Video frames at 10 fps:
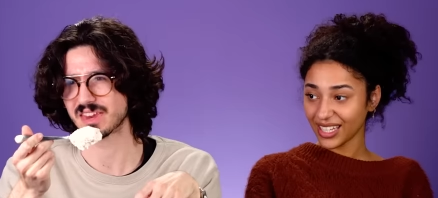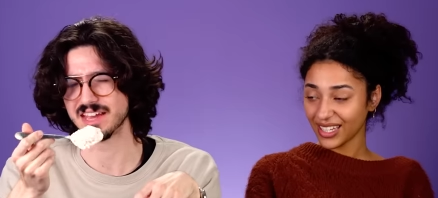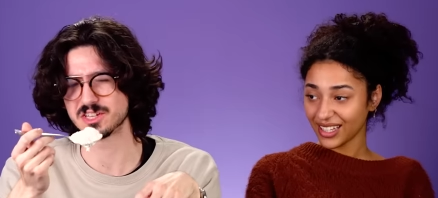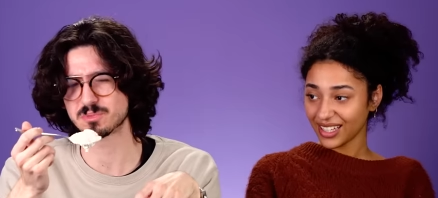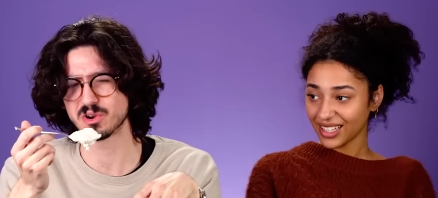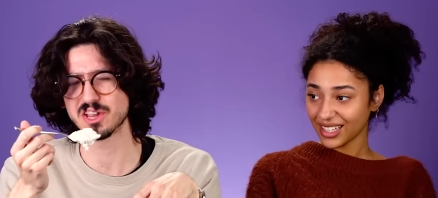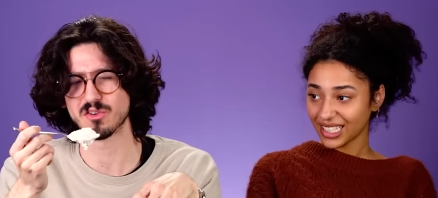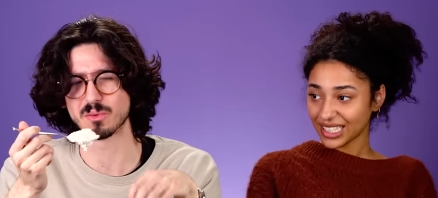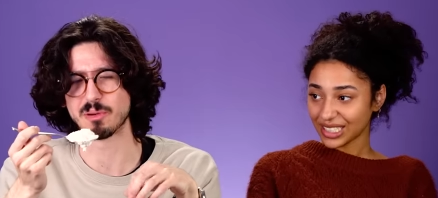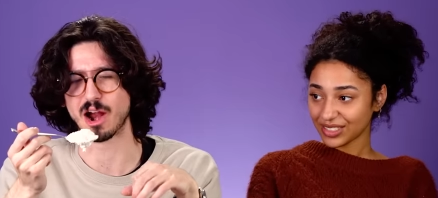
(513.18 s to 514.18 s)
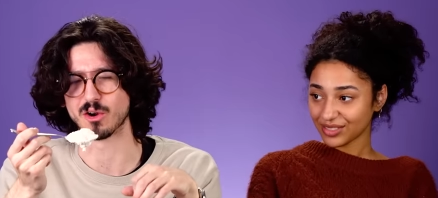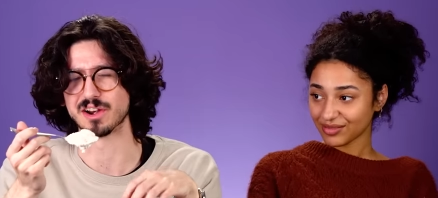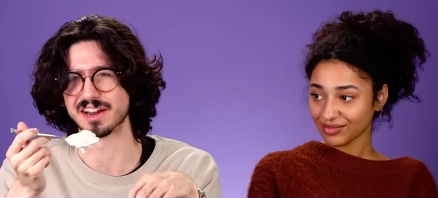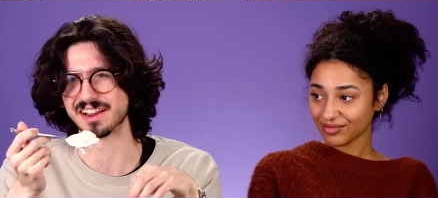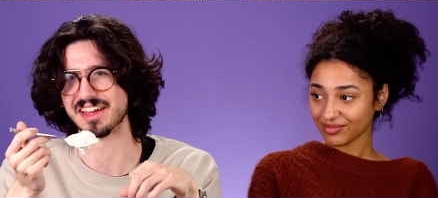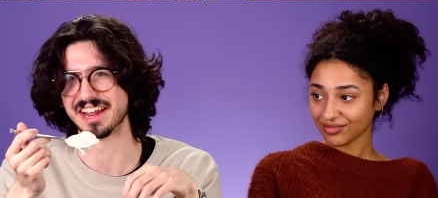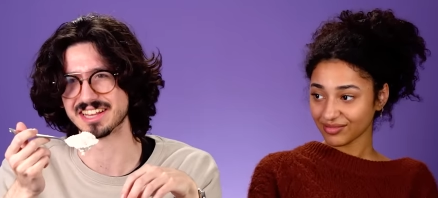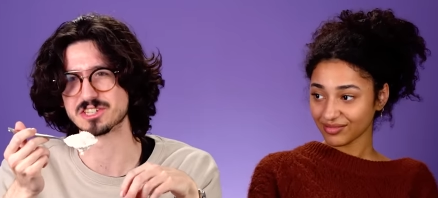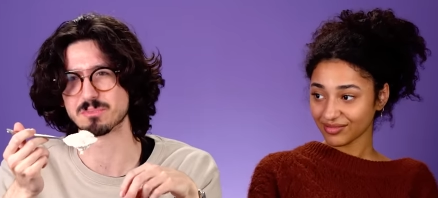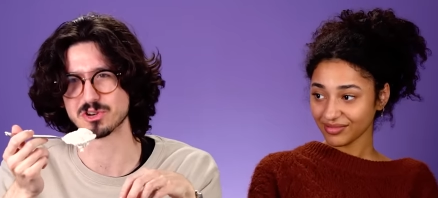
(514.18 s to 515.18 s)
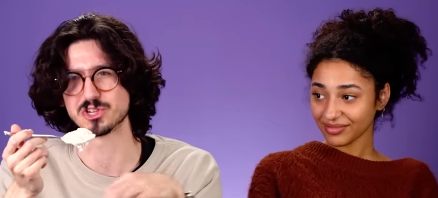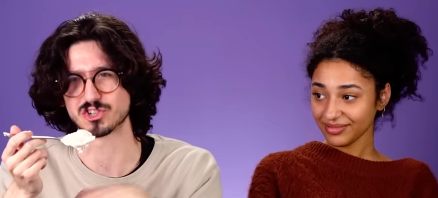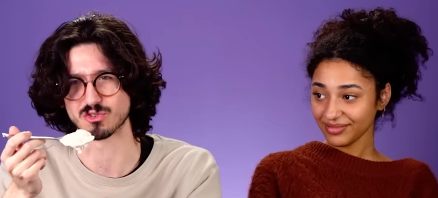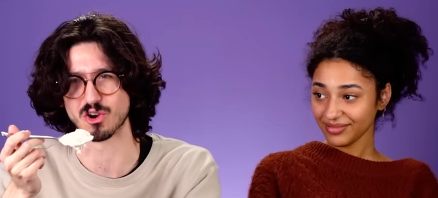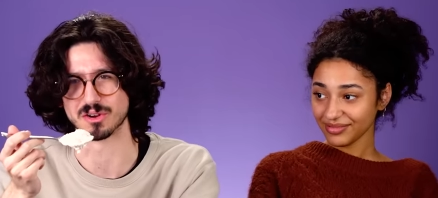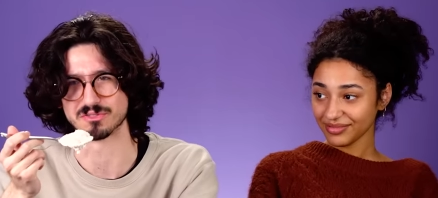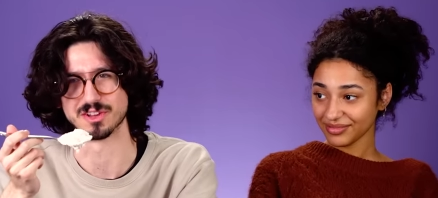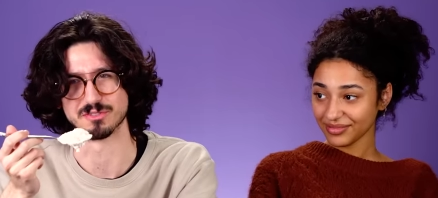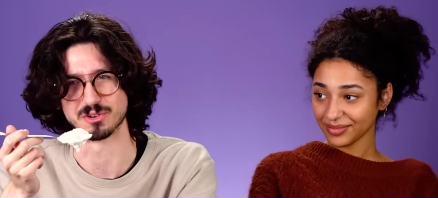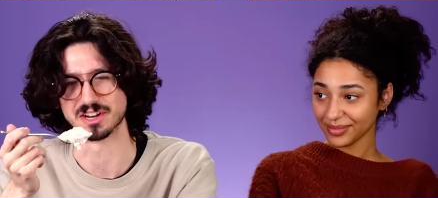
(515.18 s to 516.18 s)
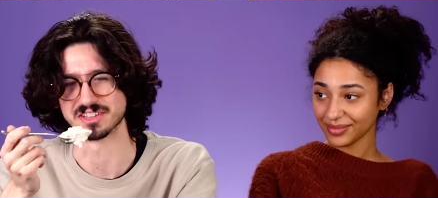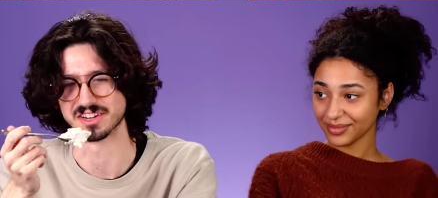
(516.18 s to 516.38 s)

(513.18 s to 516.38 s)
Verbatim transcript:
Speaker 1: It's pretty overpowering. Like that's a pretty strong flavor right